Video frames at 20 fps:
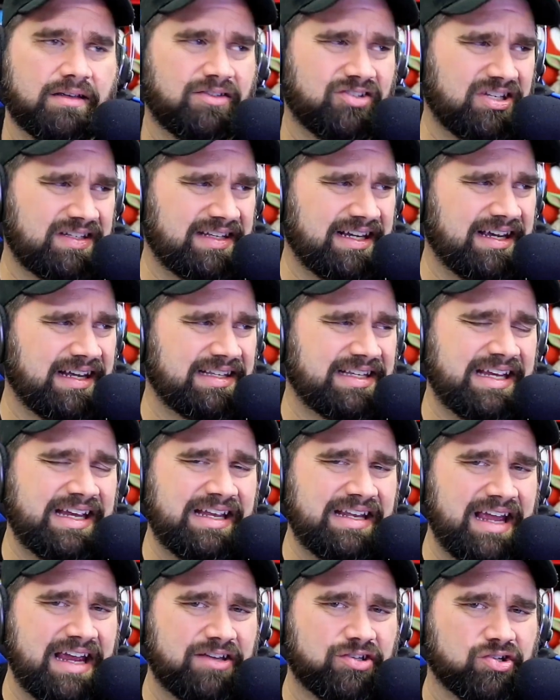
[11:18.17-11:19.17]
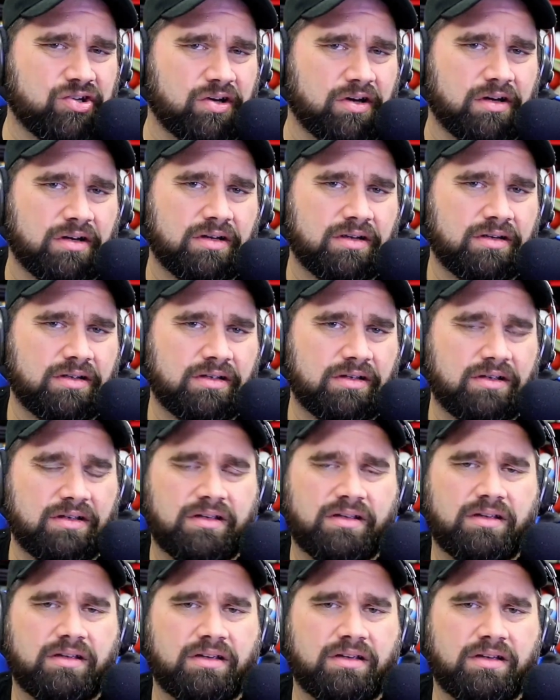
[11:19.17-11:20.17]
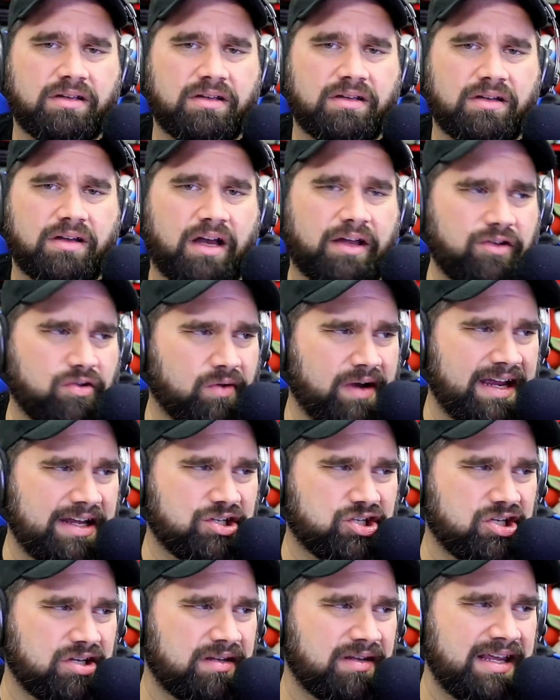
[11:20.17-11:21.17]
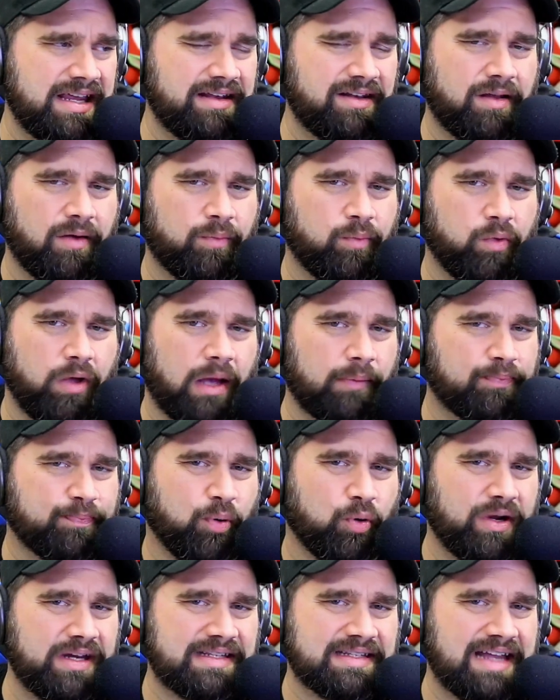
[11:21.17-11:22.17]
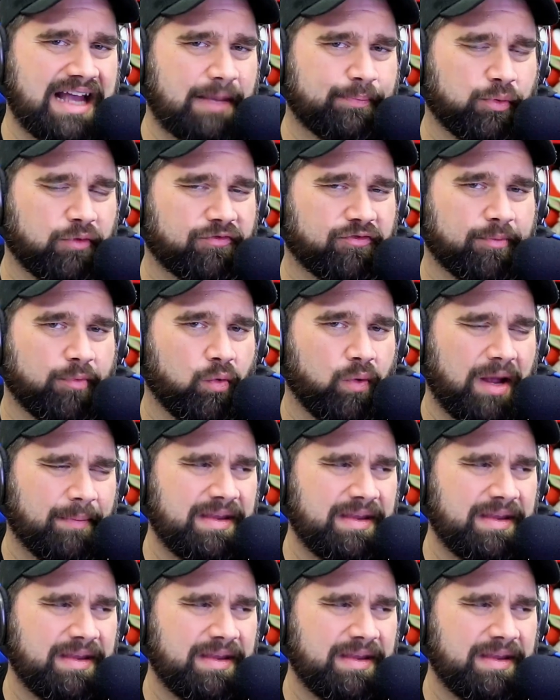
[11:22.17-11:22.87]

She's like a teenager underage and eating a poison apple from a.